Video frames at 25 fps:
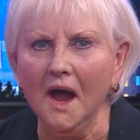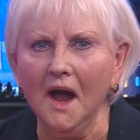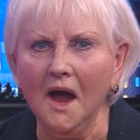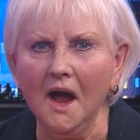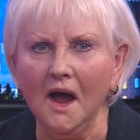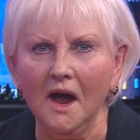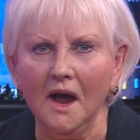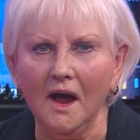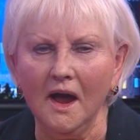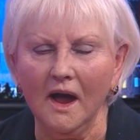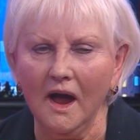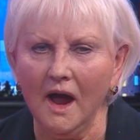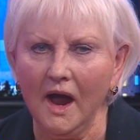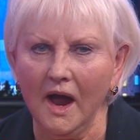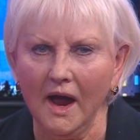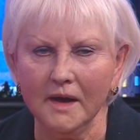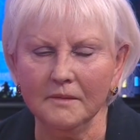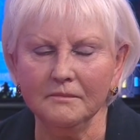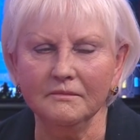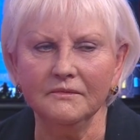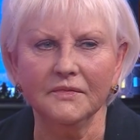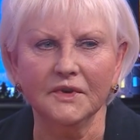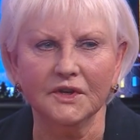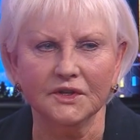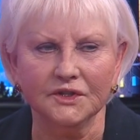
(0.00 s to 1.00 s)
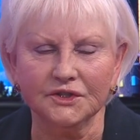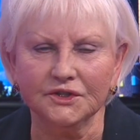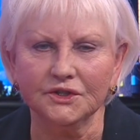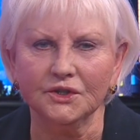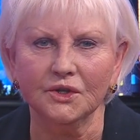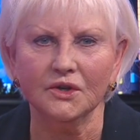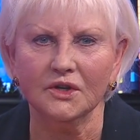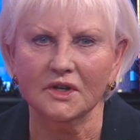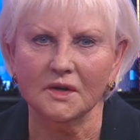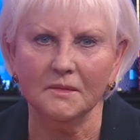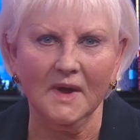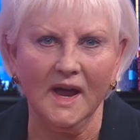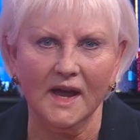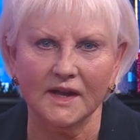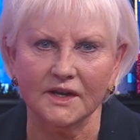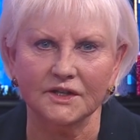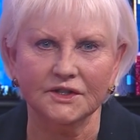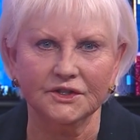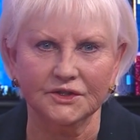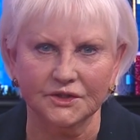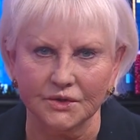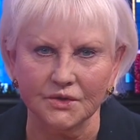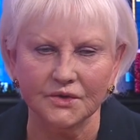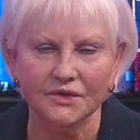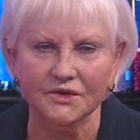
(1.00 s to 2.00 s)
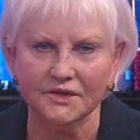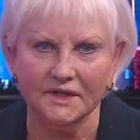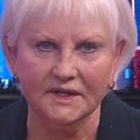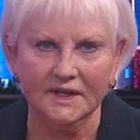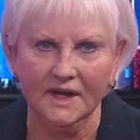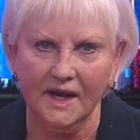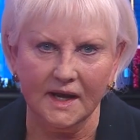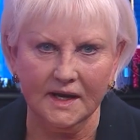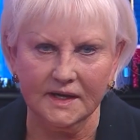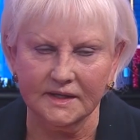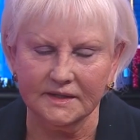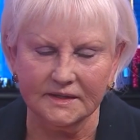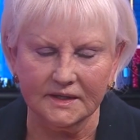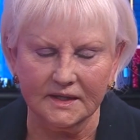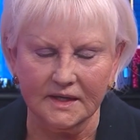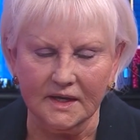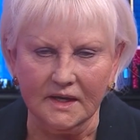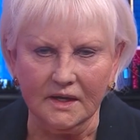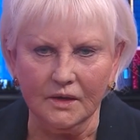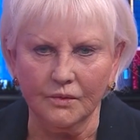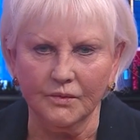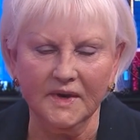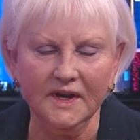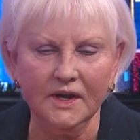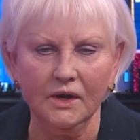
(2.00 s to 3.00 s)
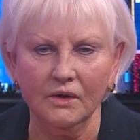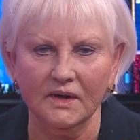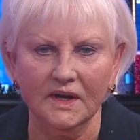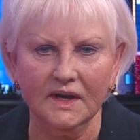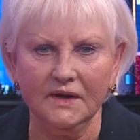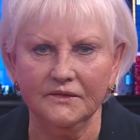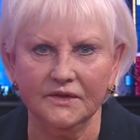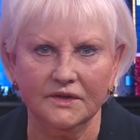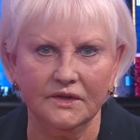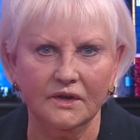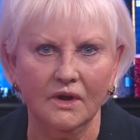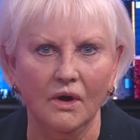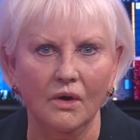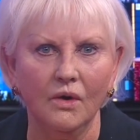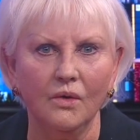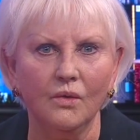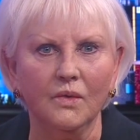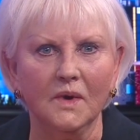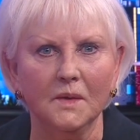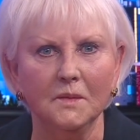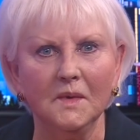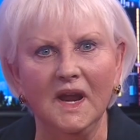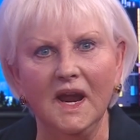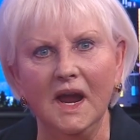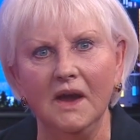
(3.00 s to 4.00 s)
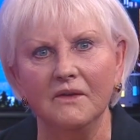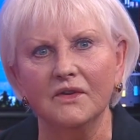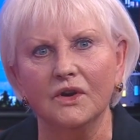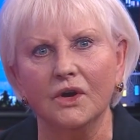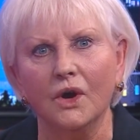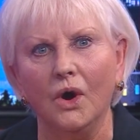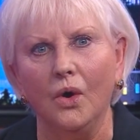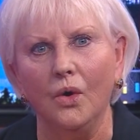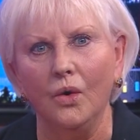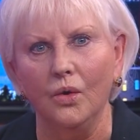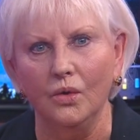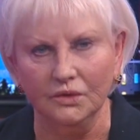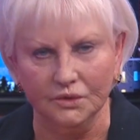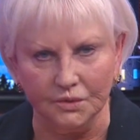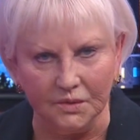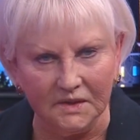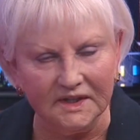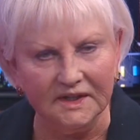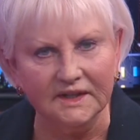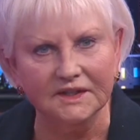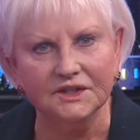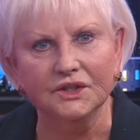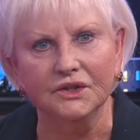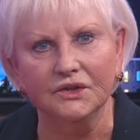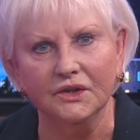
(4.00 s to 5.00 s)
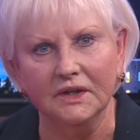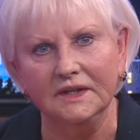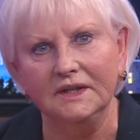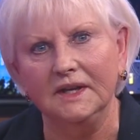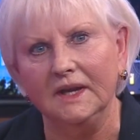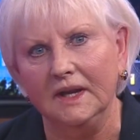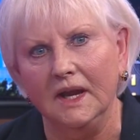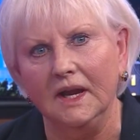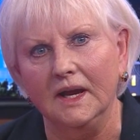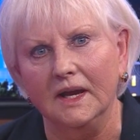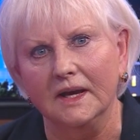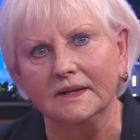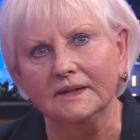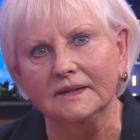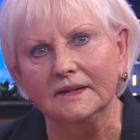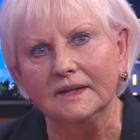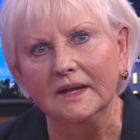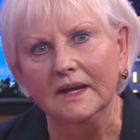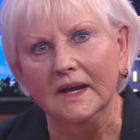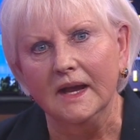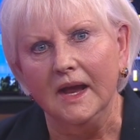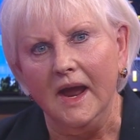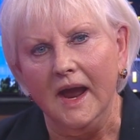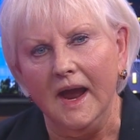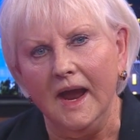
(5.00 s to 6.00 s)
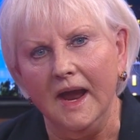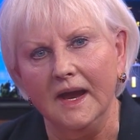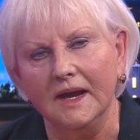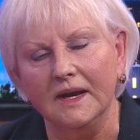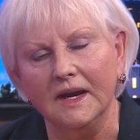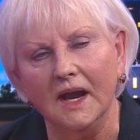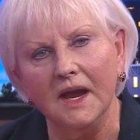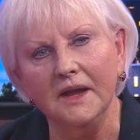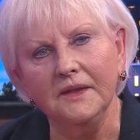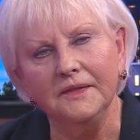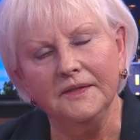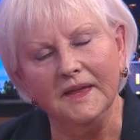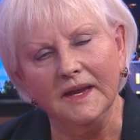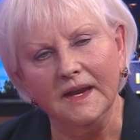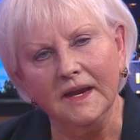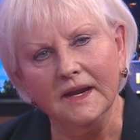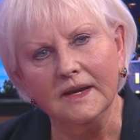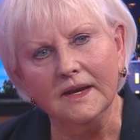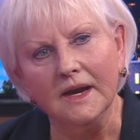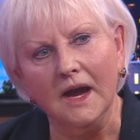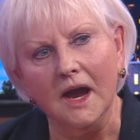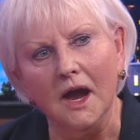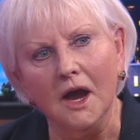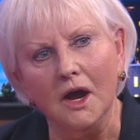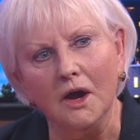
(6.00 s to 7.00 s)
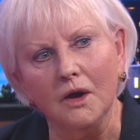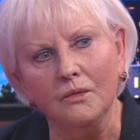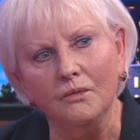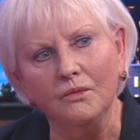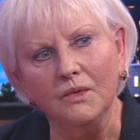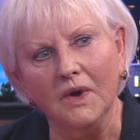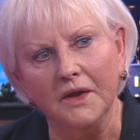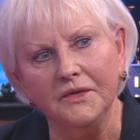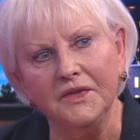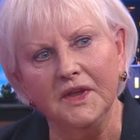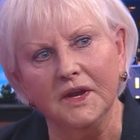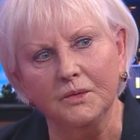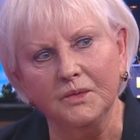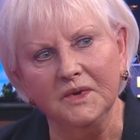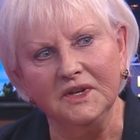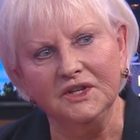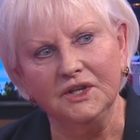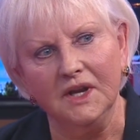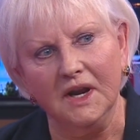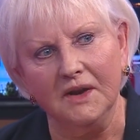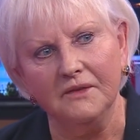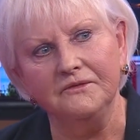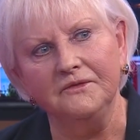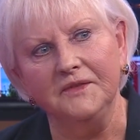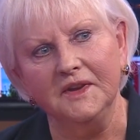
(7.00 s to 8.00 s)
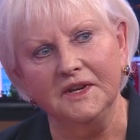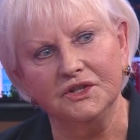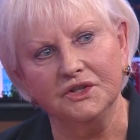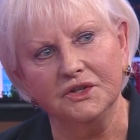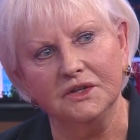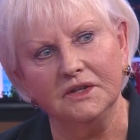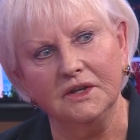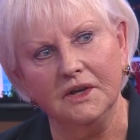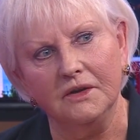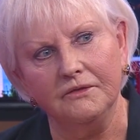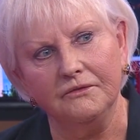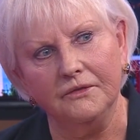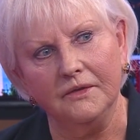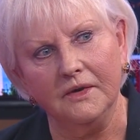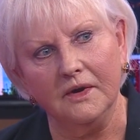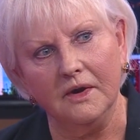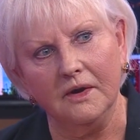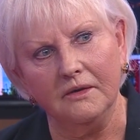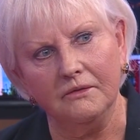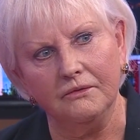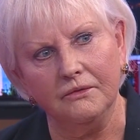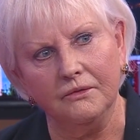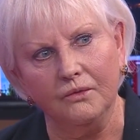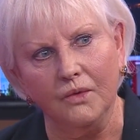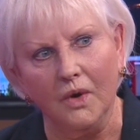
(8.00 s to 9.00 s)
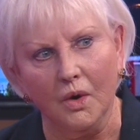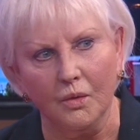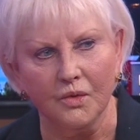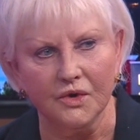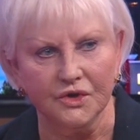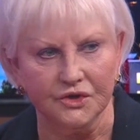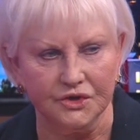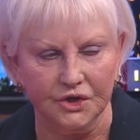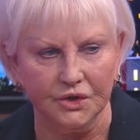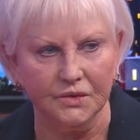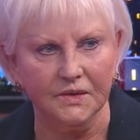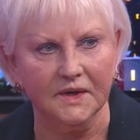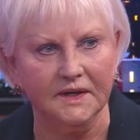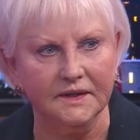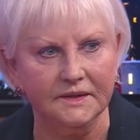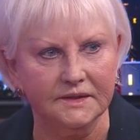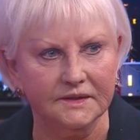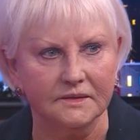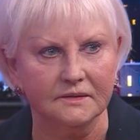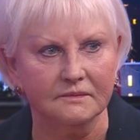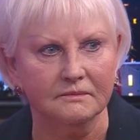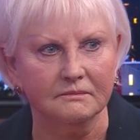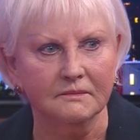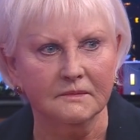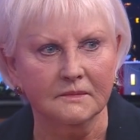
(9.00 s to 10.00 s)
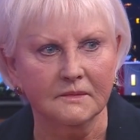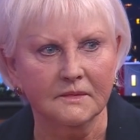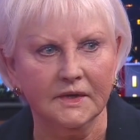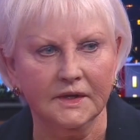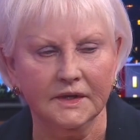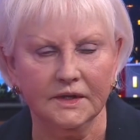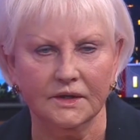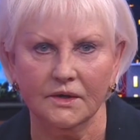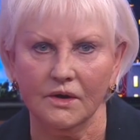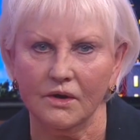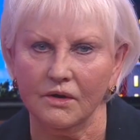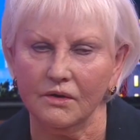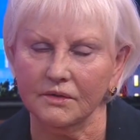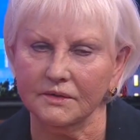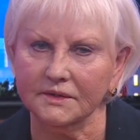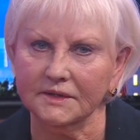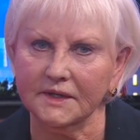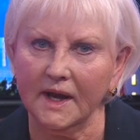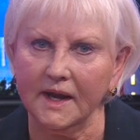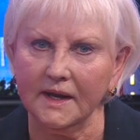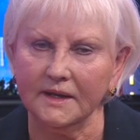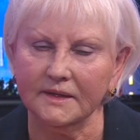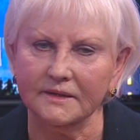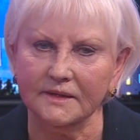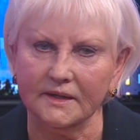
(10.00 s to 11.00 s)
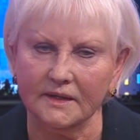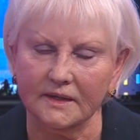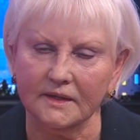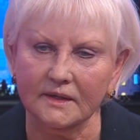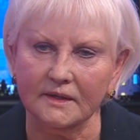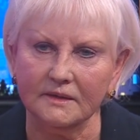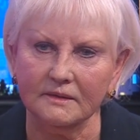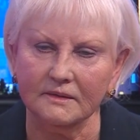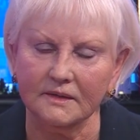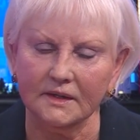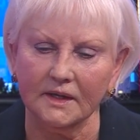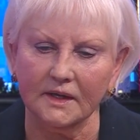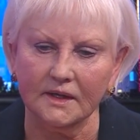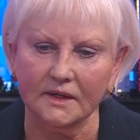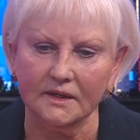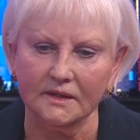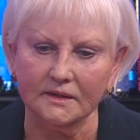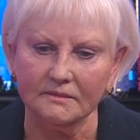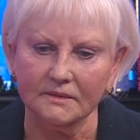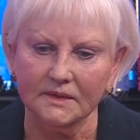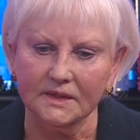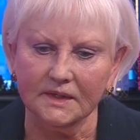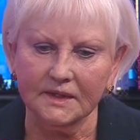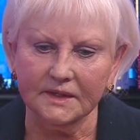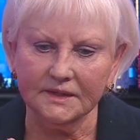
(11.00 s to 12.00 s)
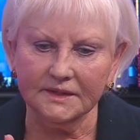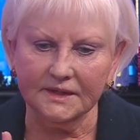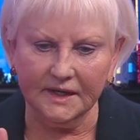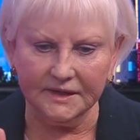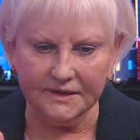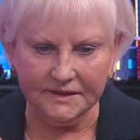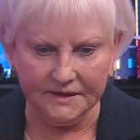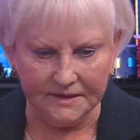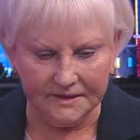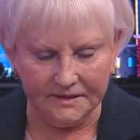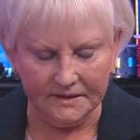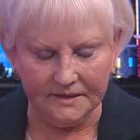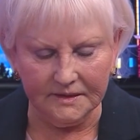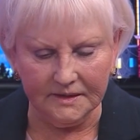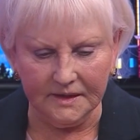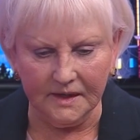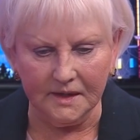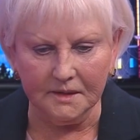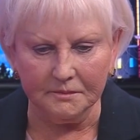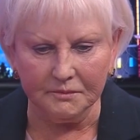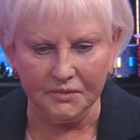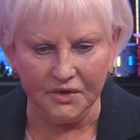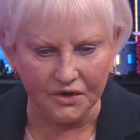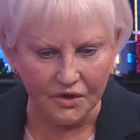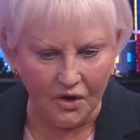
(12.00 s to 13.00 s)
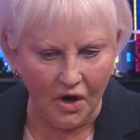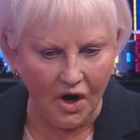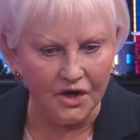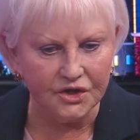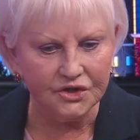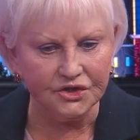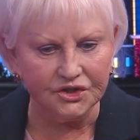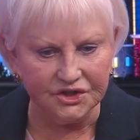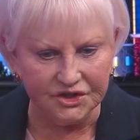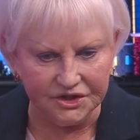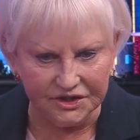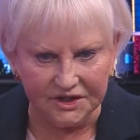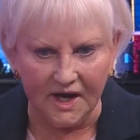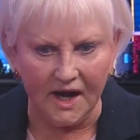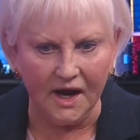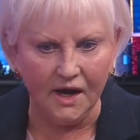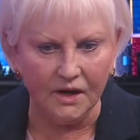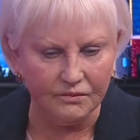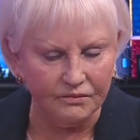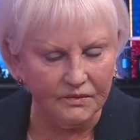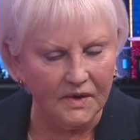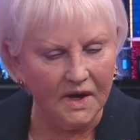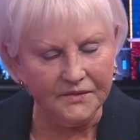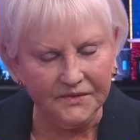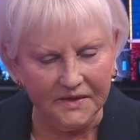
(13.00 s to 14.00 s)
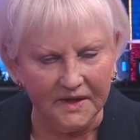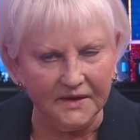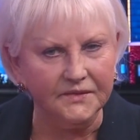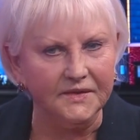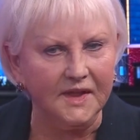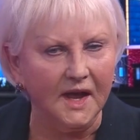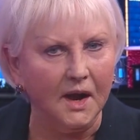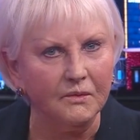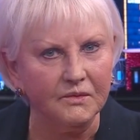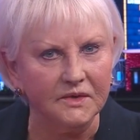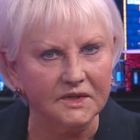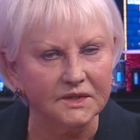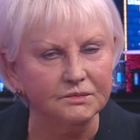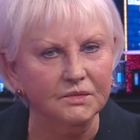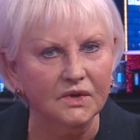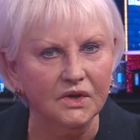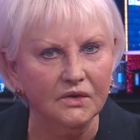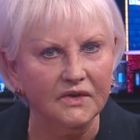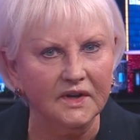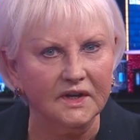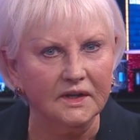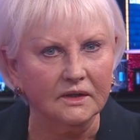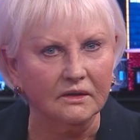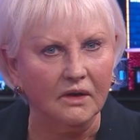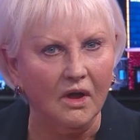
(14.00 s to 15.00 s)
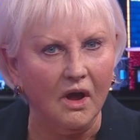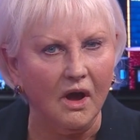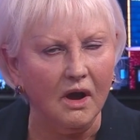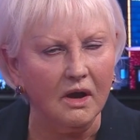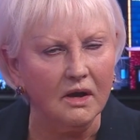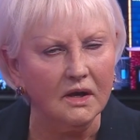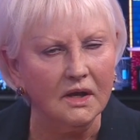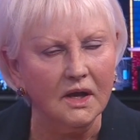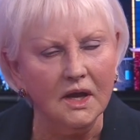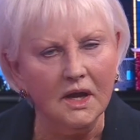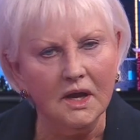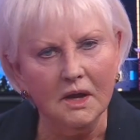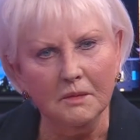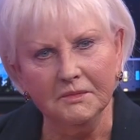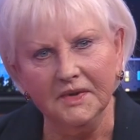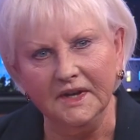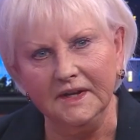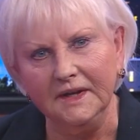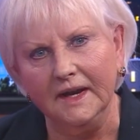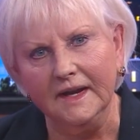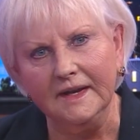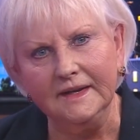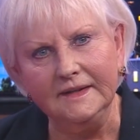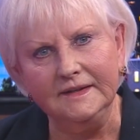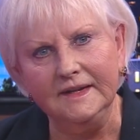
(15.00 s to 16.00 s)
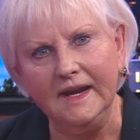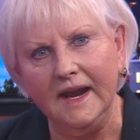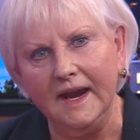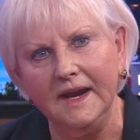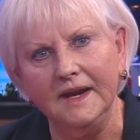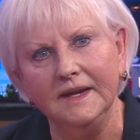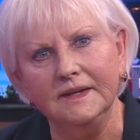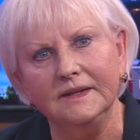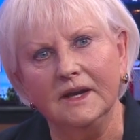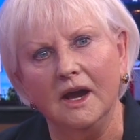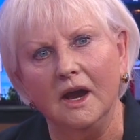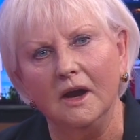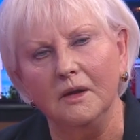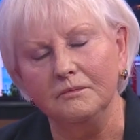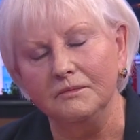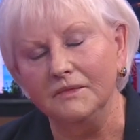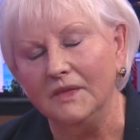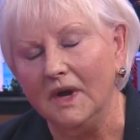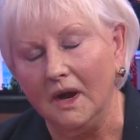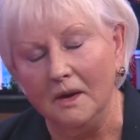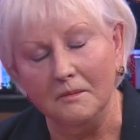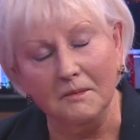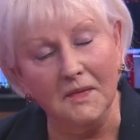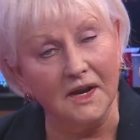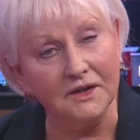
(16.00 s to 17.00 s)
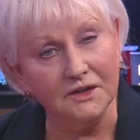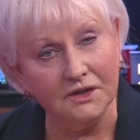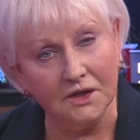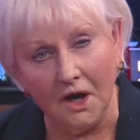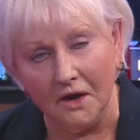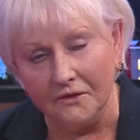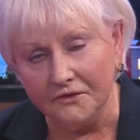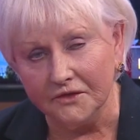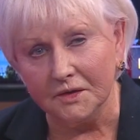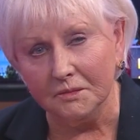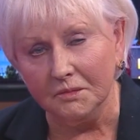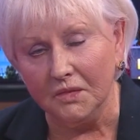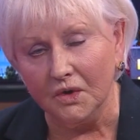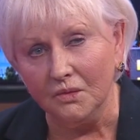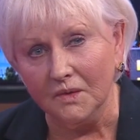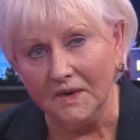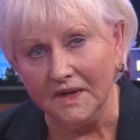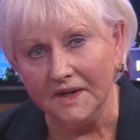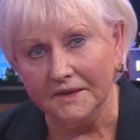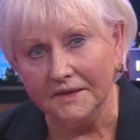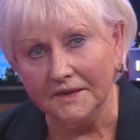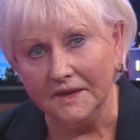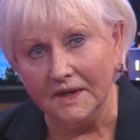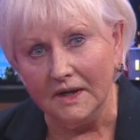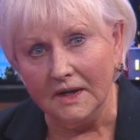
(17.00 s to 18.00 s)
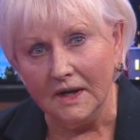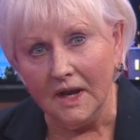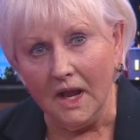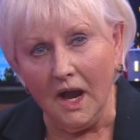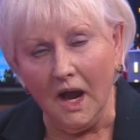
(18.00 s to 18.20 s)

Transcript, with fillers: Uh, I'm concerned about a certain date. We don't even know when we have a cold when it's going to end. And I think, uh, I think we should have vision of, of what we're doing to, you know, take the, uh, take the uh, precautions down. I think that was moving along. But a date I'm, I'm uncomfortable with.